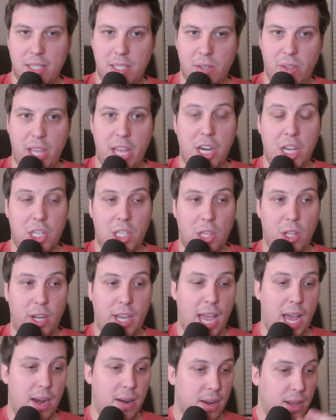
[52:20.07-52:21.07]
So they just
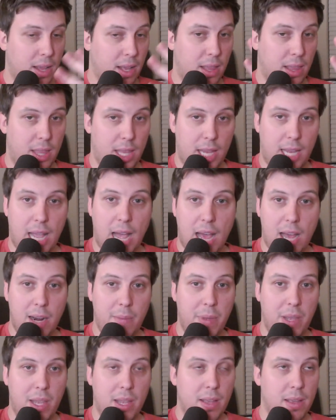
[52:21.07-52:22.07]
look at the
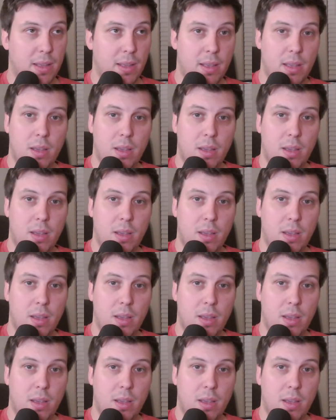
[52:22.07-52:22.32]
economy.